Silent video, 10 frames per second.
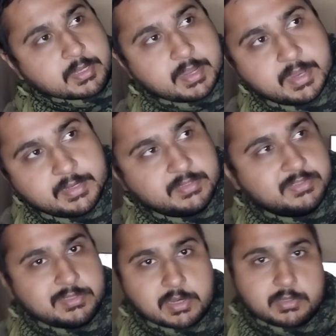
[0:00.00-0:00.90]
and it's
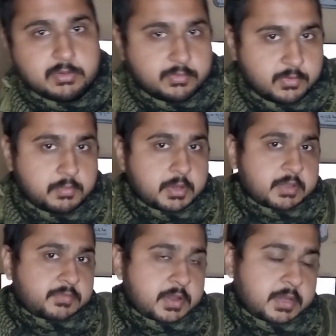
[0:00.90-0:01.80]
not good for
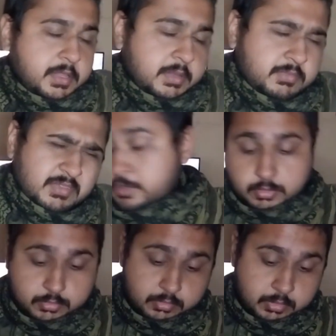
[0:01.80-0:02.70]
playing fighting games.
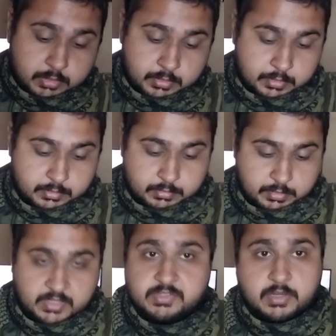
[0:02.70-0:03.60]
So
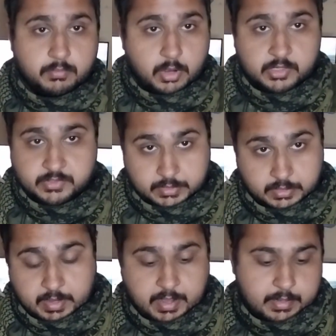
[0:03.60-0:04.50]
let's unbox it.
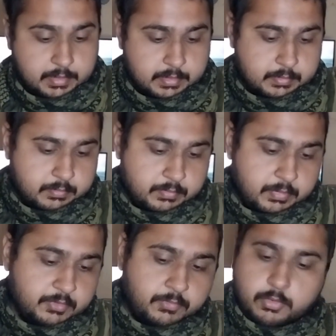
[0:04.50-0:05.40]
And
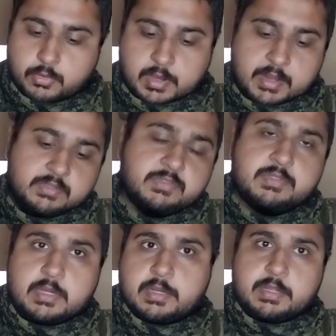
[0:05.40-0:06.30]
before I
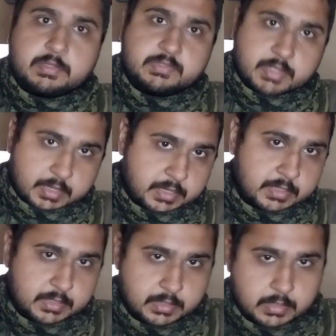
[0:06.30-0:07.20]
start saying
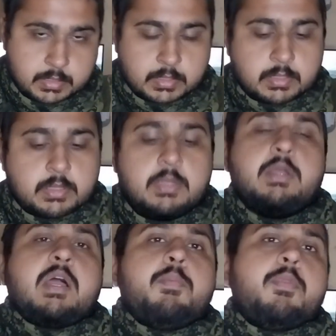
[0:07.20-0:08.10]
anything,
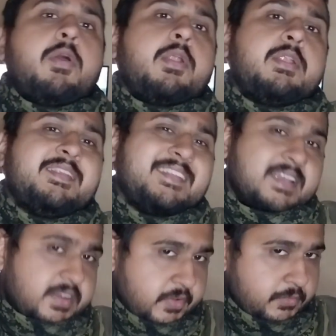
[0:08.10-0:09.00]
I'm not a
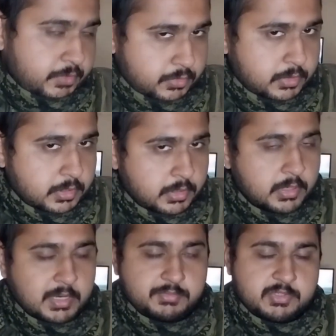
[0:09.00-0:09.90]
tech reviewer,
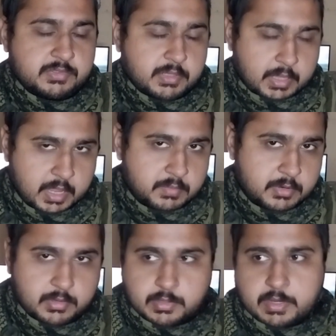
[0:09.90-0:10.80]
I'm just a
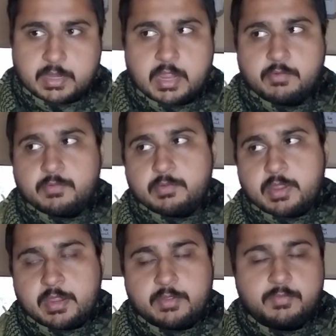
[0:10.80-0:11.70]
gamer,
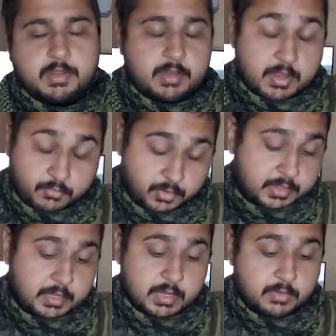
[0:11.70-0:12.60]
and
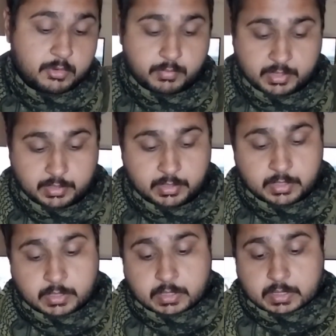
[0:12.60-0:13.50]
everything I will be
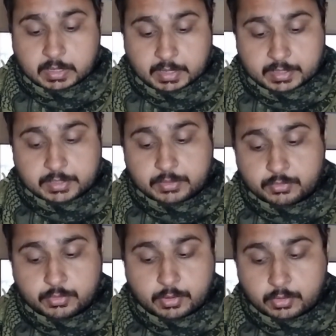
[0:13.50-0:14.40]
letting you
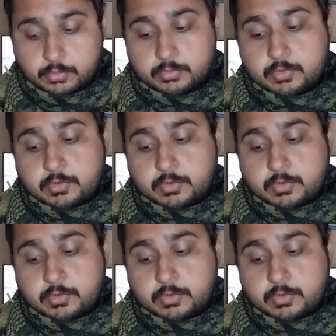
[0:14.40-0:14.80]
know